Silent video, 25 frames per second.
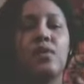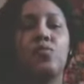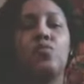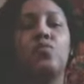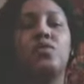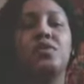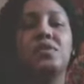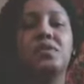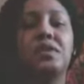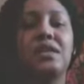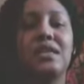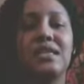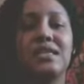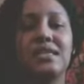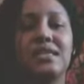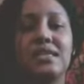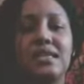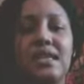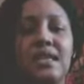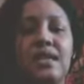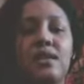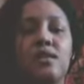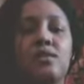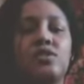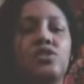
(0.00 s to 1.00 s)
release
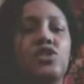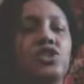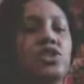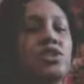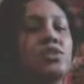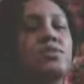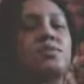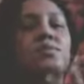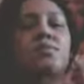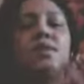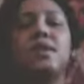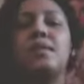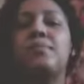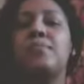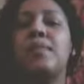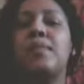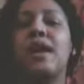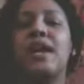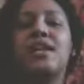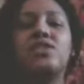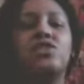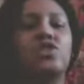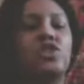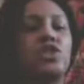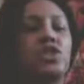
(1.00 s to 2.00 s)
it, just
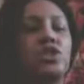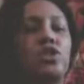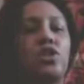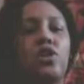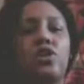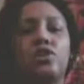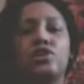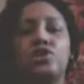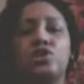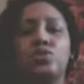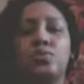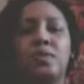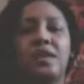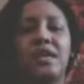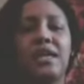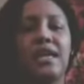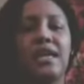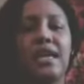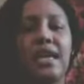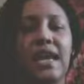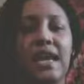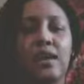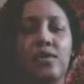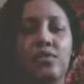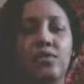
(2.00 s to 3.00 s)
imagine it all
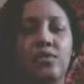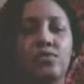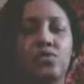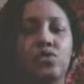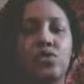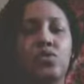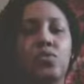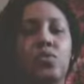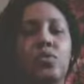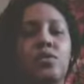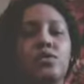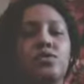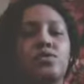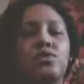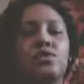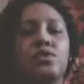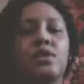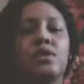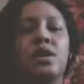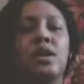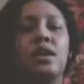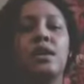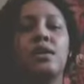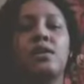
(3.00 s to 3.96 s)
draining out towards,